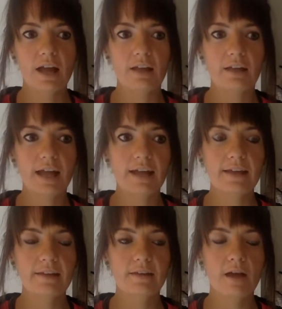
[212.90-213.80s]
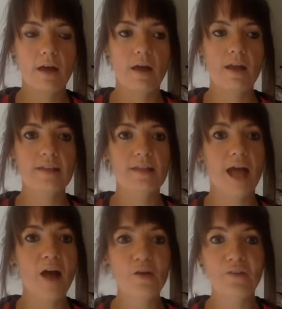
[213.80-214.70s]
Like, it's
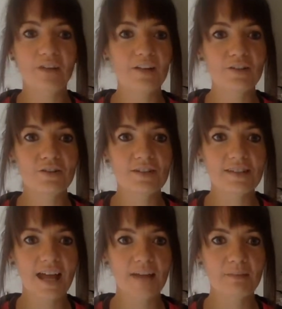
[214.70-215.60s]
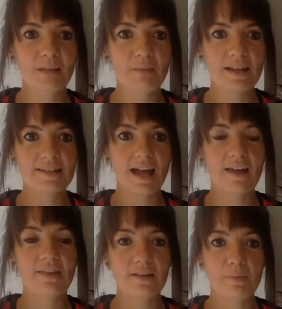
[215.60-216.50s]
how you value your time. Like
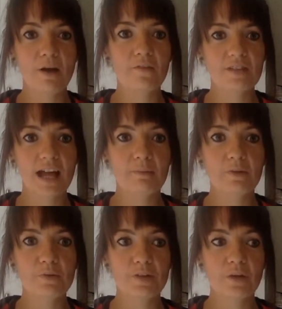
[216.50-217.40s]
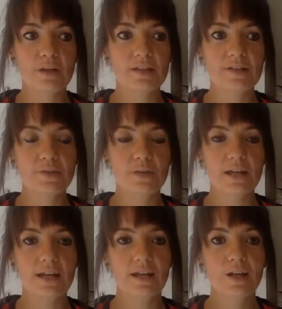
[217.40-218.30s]
the amount of time that was going into
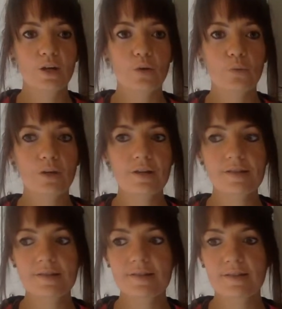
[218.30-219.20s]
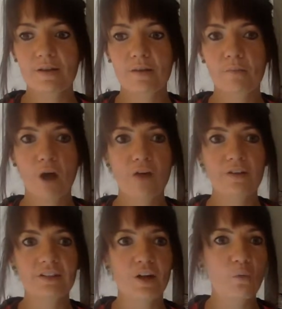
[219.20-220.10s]
it was more
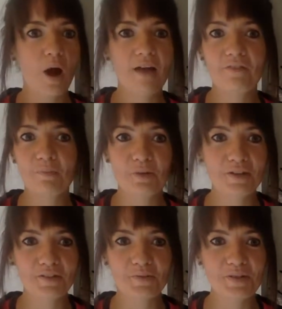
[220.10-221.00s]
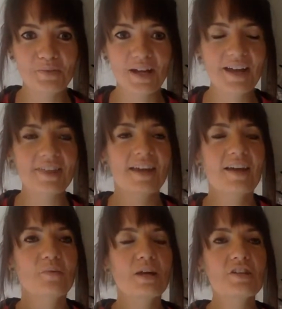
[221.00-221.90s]
than whatever the product was worth,
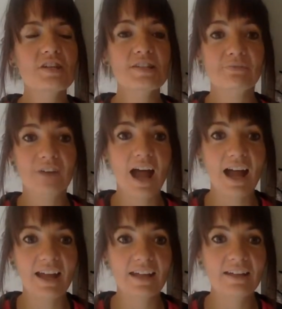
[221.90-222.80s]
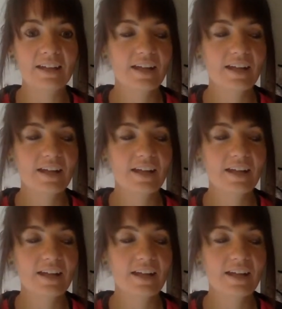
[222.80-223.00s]
which is fine,